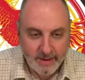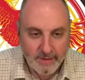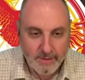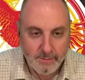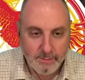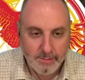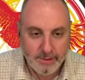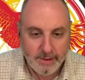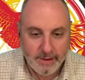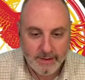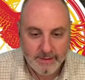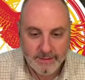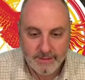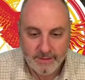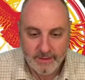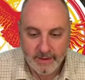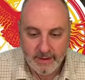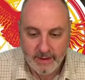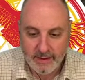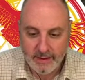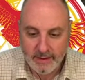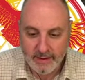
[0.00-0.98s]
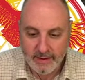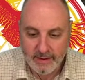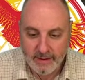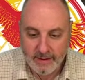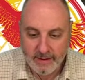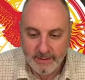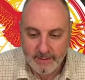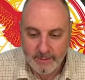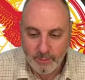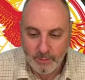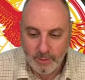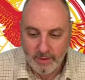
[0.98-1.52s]
other place in
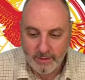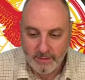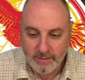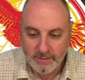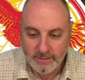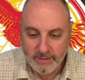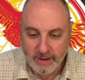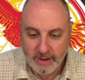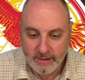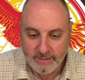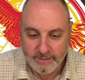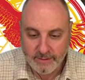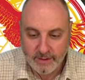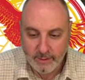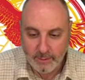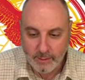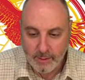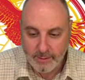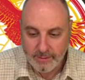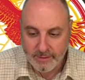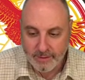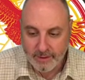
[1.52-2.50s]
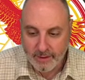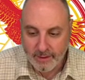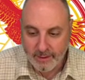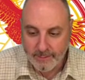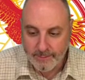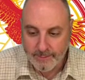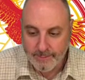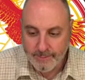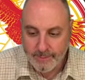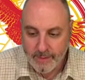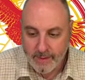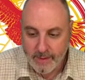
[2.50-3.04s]
uh, Wells of Langflood. What was it called?
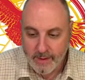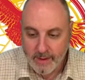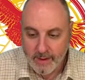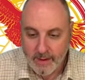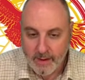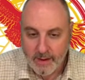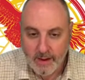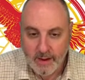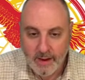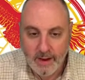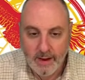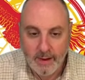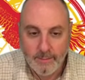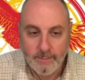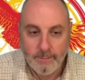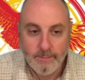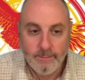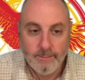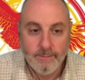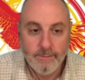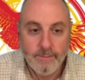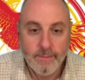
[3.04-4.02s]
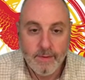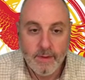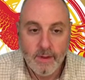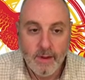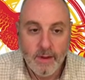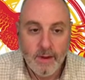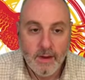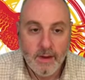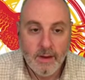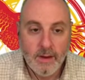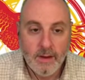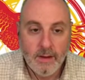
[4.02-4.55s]
Um,
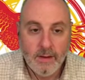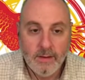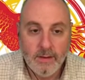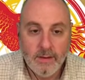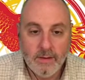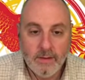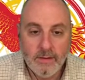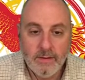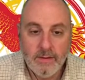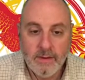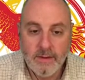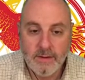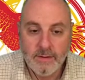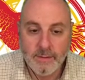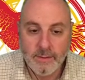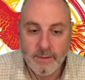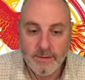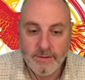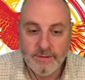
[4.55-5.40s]
this one,